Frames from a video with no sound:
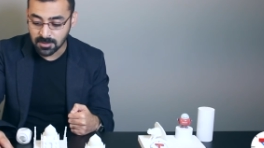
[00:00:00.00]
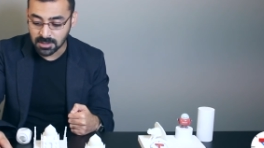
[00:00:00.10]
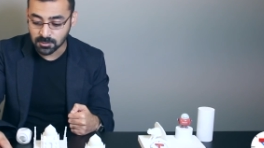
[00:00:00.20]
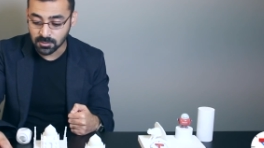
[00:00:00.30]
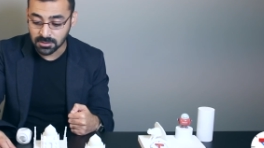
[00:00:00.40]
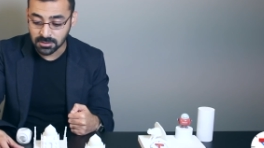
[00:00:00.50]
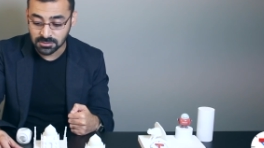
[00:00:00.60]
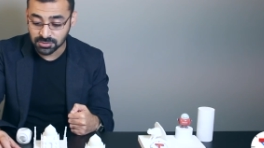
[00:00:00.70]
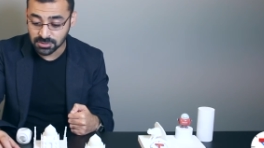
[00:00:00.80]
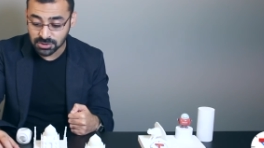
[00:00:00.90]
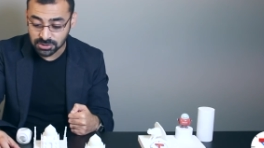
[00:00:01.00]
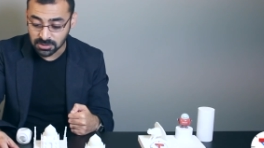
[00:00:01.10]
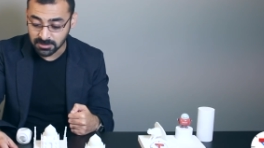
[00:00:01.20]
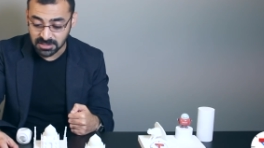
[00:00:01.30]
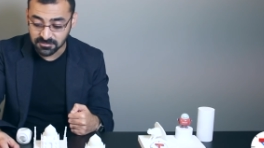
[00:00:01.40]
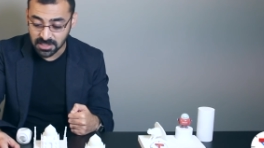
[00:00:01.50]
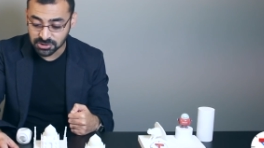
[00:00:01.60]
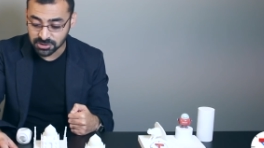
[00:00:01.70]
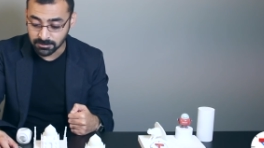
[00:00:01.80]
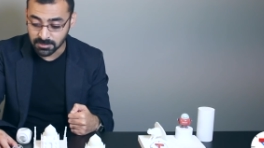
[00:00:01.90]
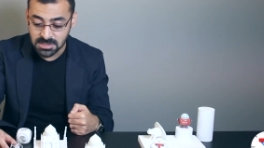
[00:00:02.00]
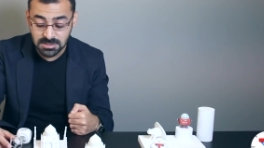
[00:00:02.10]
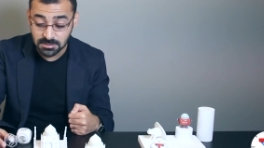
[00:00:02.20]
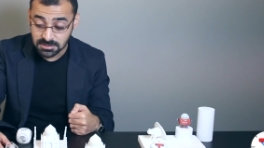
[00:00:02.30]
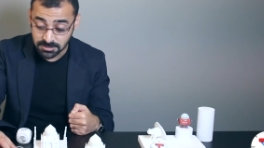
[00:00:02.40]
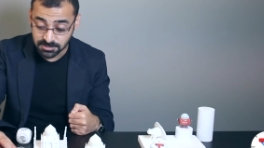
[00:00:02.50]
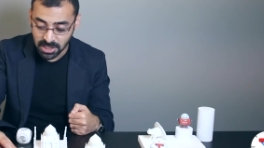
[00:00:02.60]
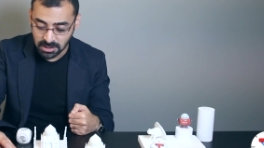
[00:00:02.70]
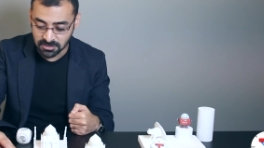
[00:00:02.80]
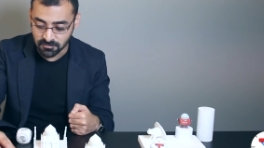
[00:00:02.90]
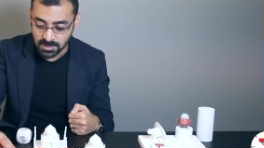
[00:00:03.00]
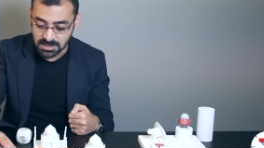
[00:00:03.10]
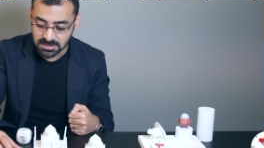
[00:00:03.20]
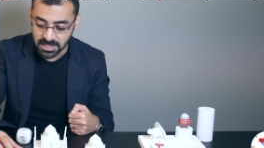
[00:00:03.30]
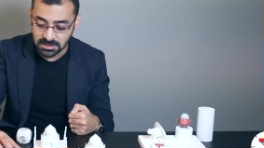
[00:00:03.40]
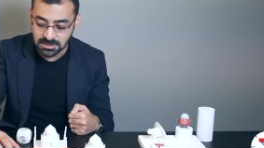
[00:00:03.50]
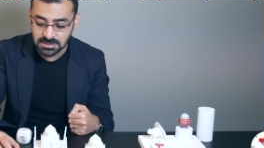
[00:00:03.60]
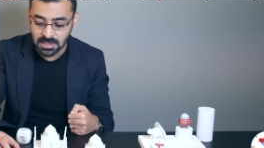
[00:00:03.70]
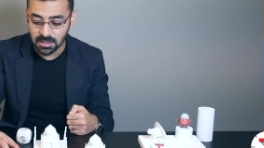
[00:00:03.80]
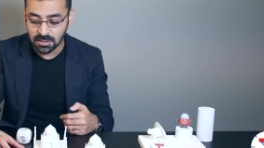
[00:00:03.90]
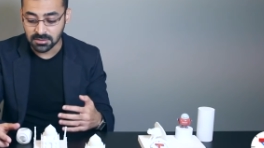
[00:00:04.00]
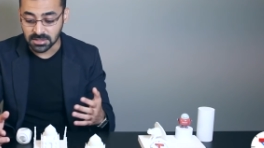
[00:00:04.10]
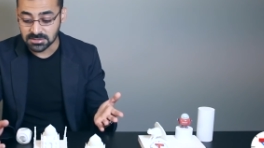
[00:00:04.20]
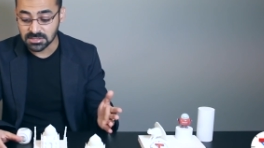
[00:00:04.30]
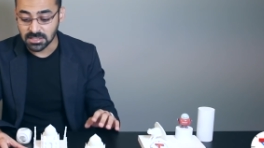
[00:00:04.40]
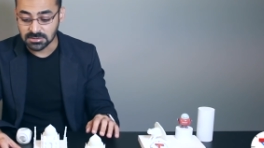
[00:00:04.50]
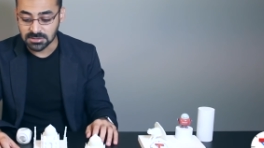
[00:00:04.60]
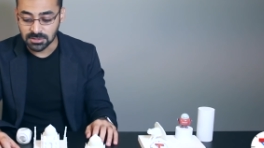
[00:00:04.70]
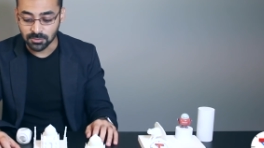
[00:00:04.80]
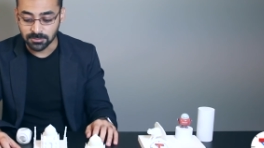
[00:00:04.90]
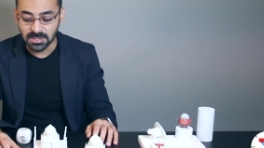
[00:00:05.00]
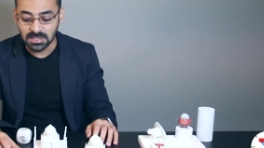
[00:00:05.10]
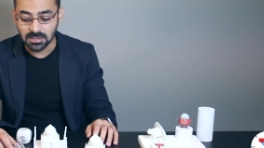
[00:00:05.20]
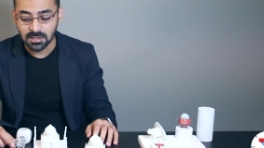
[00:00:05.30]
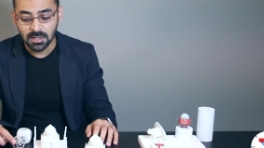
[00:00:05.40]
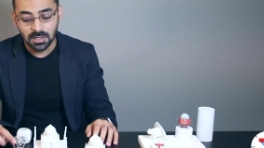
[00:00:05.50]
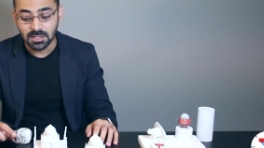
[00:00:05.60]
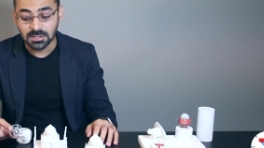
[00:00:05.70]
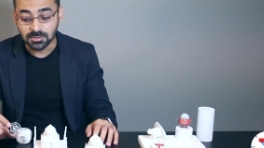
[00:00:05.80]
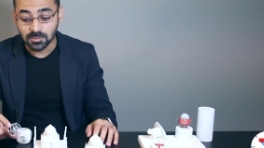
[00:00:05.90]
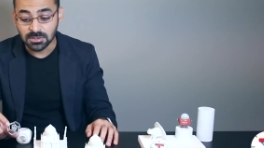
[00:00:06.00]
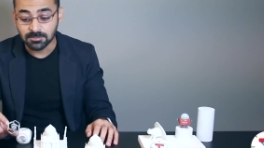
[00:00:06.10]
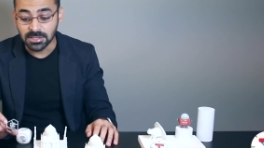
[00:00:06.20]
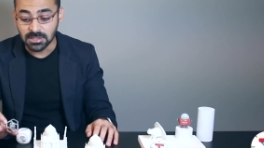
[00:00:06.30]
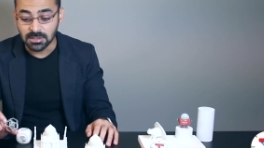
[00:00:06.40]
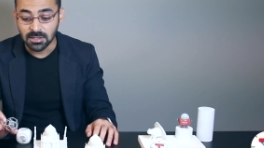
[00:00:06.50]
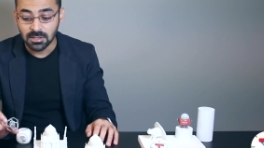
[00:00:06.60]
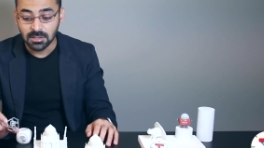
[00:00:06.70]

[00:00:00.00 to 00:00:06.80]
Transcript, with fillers: part with traditional manufacturing means, subtractive means that is, like C N C or milling, it will be